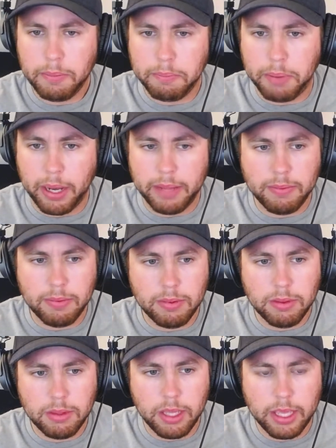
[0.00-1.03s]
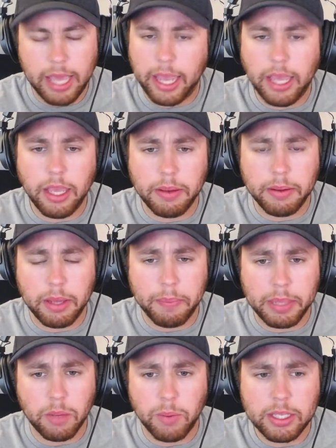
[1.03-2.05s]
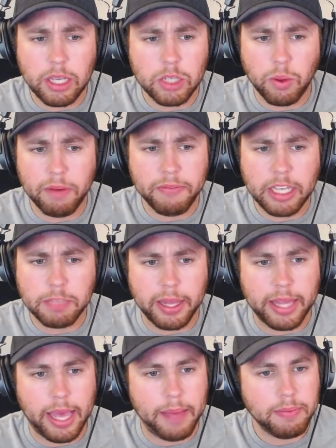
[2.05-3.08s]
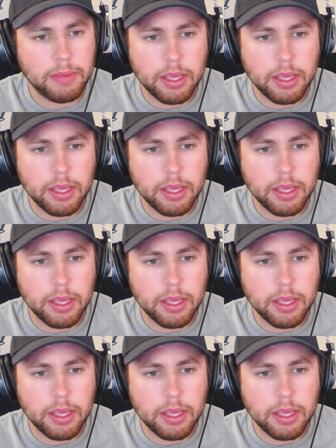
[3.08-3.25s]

But the Yankee but the Red Sox weren't faced by that.